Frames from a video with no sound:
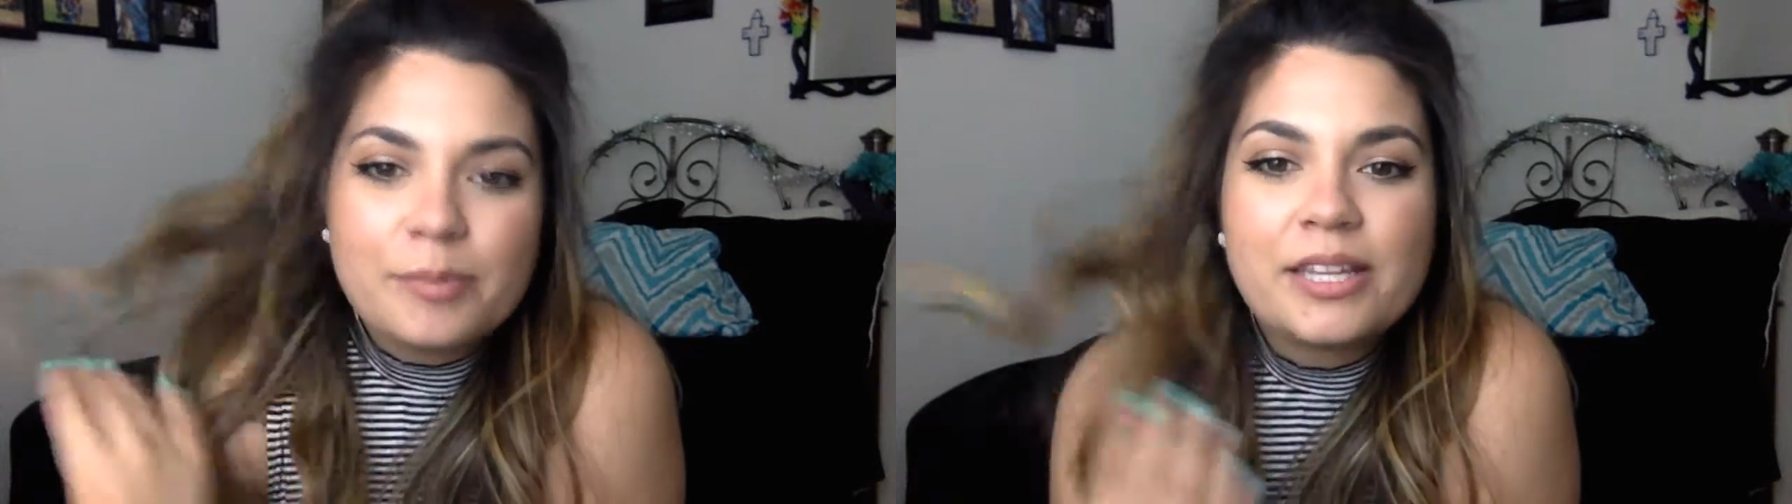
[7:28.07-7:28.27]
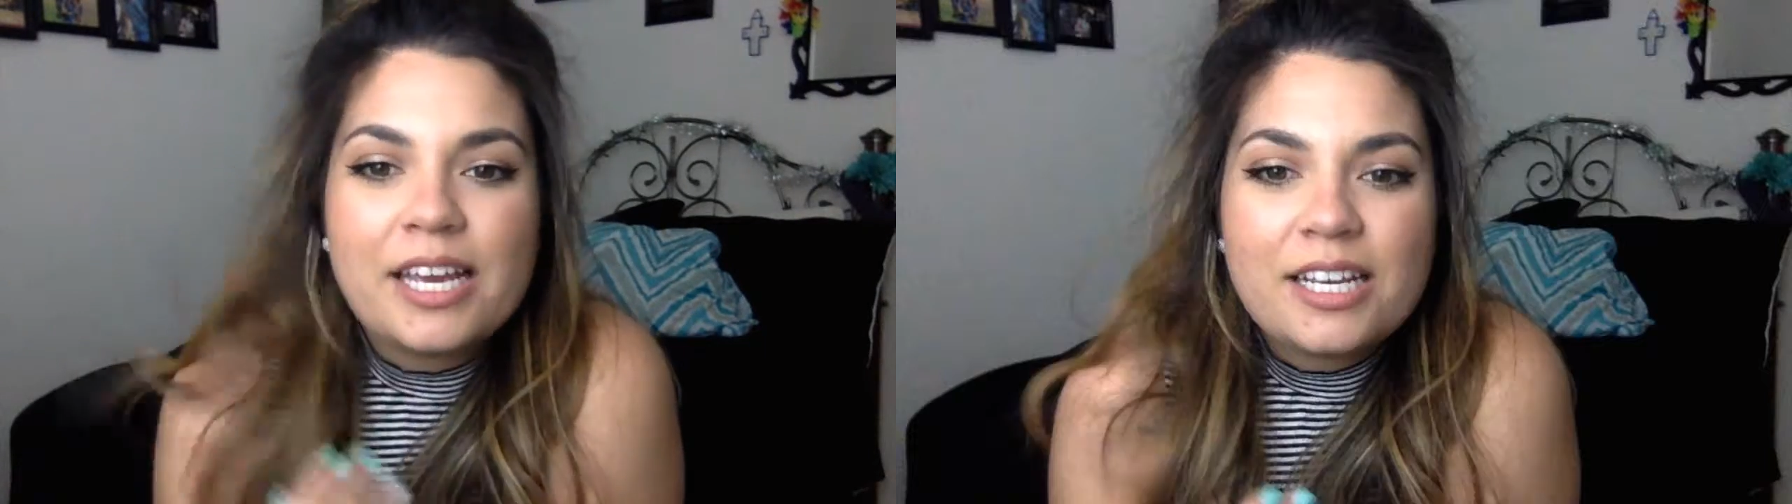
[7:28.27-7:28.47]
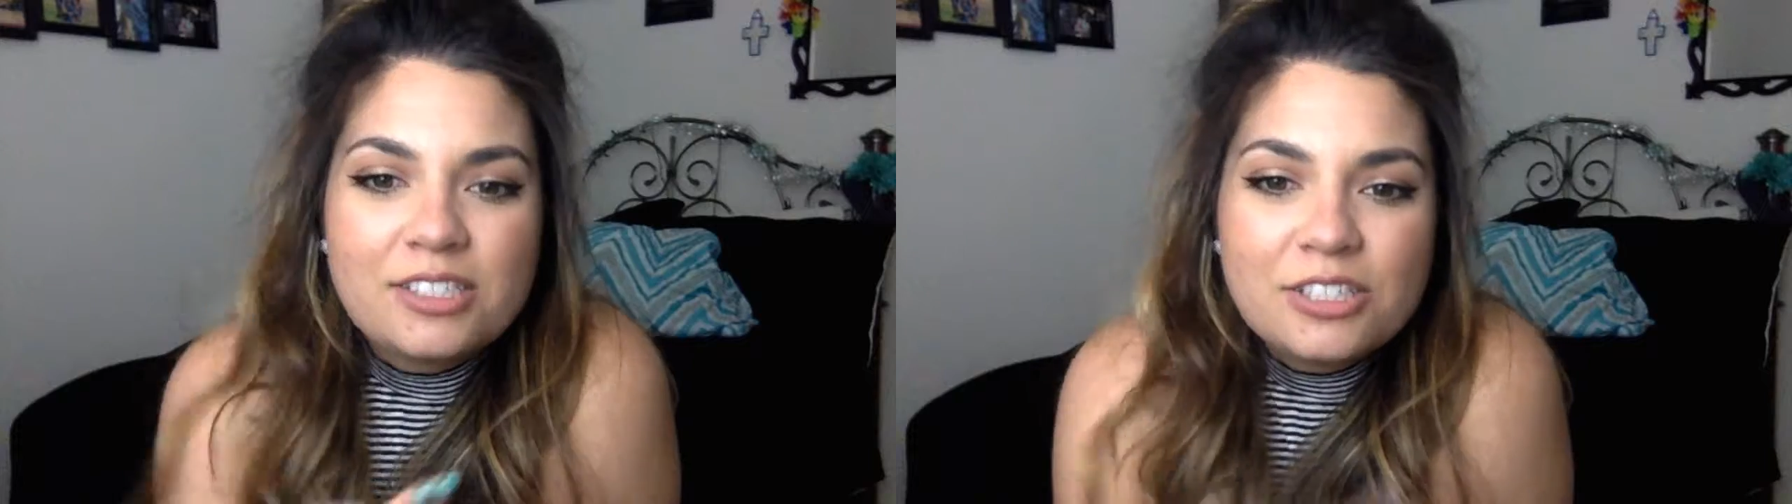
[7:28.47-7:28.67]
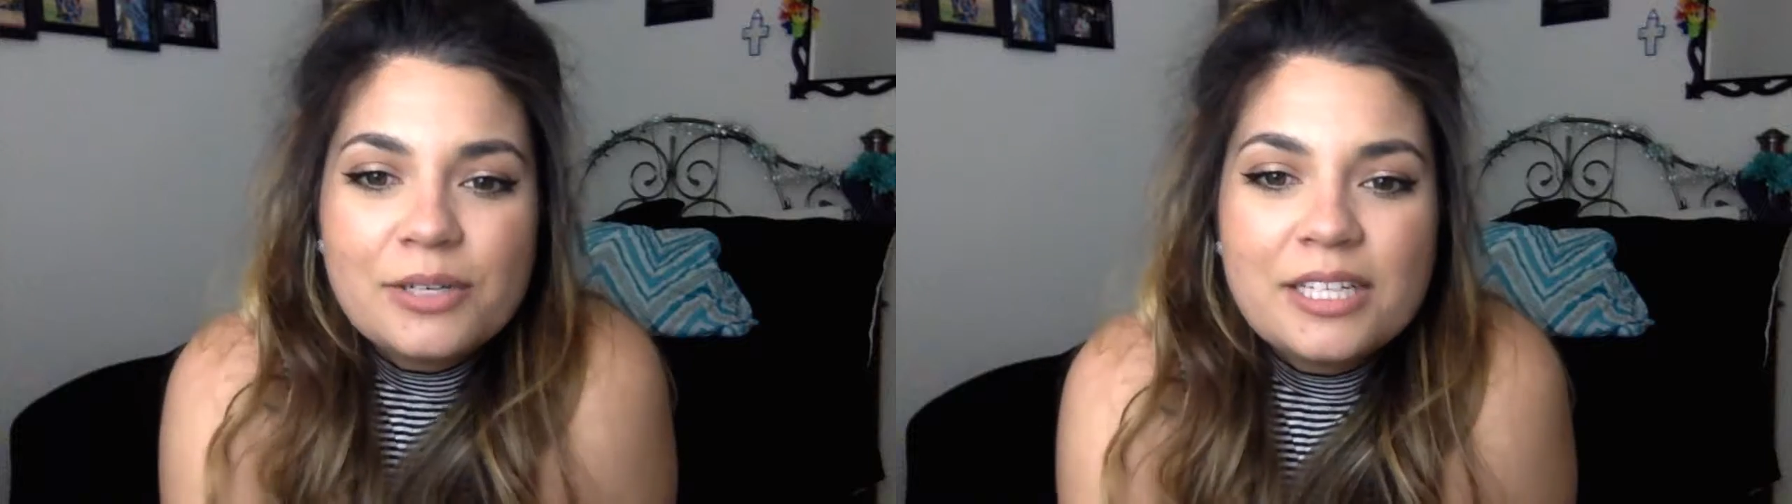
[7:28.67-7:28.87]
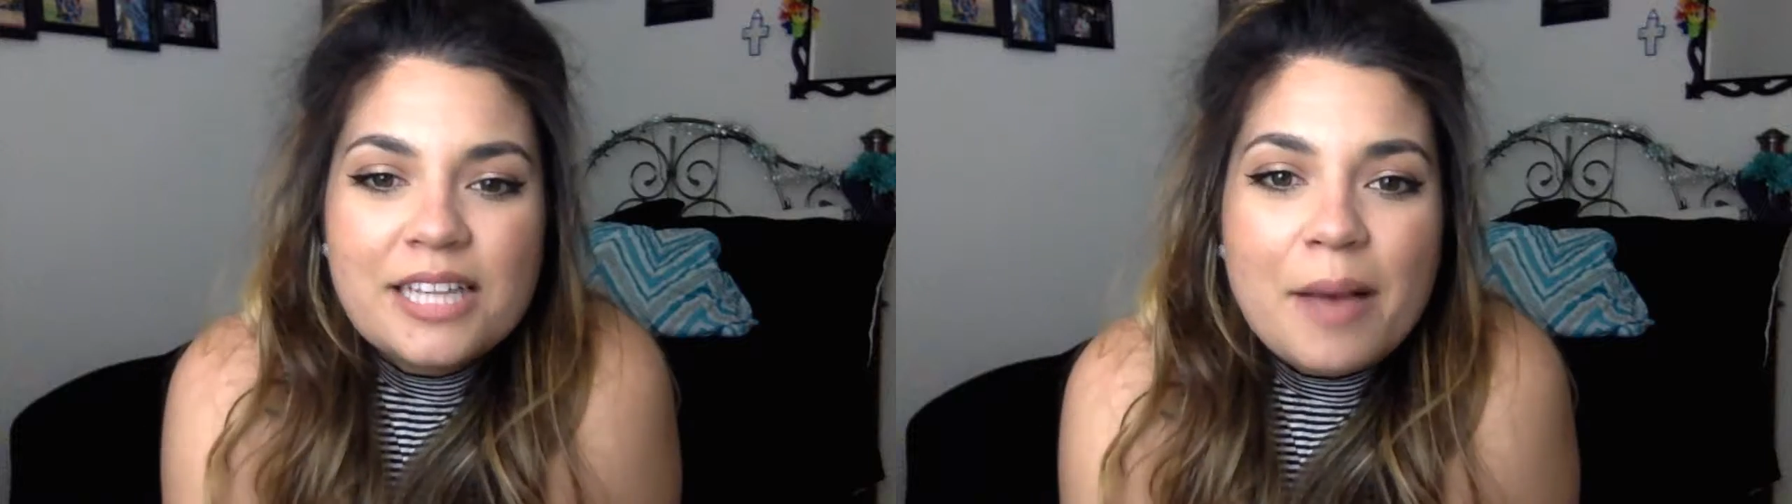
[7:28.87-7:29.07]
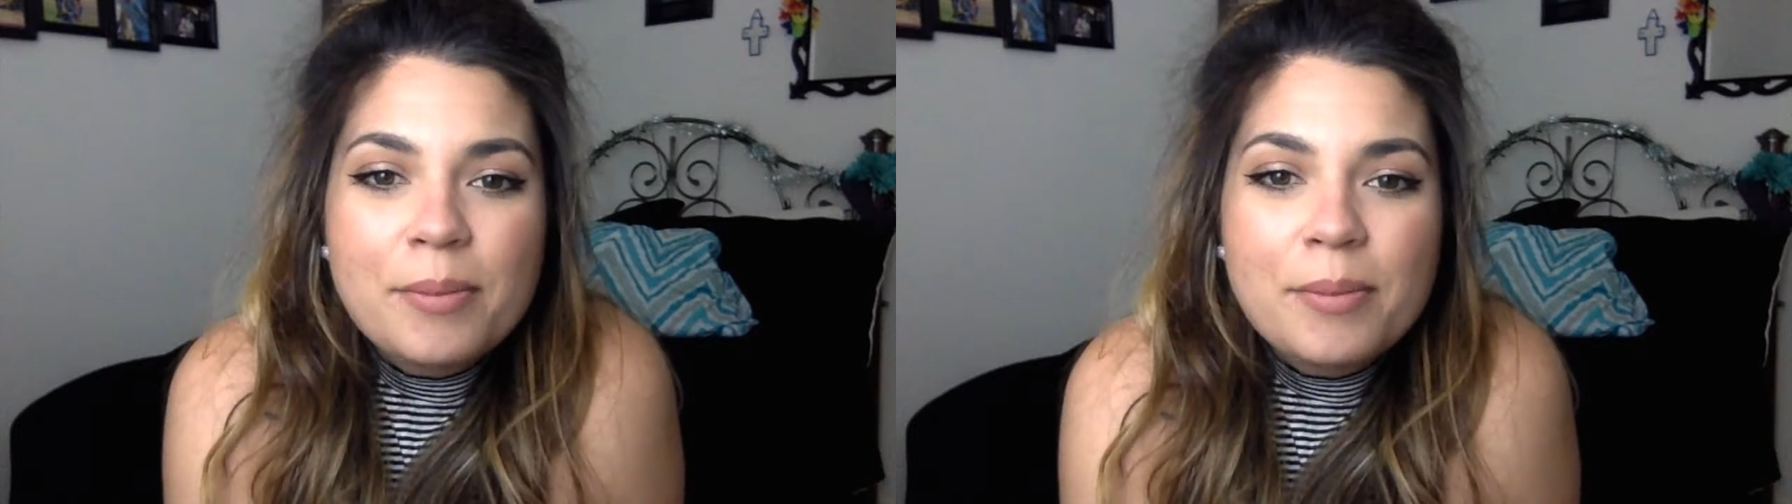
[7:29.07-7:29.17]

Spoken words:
but, like, during that